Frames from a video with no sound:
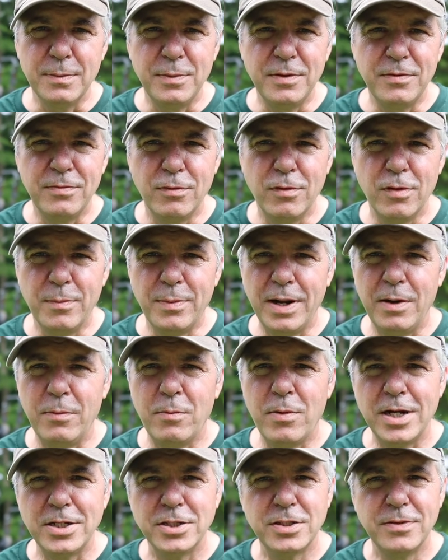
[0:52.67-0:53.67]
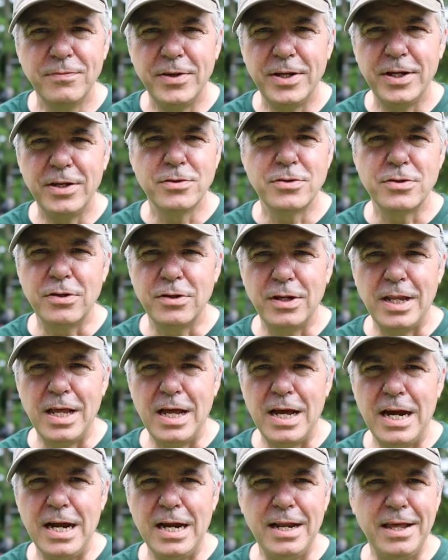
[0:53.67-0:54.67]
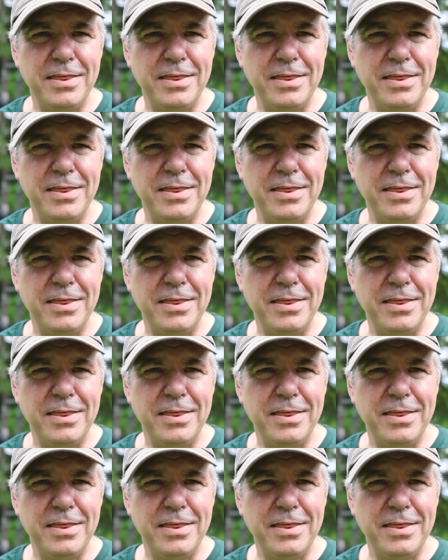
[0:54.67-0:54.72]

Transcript: before, but I watched some videos online.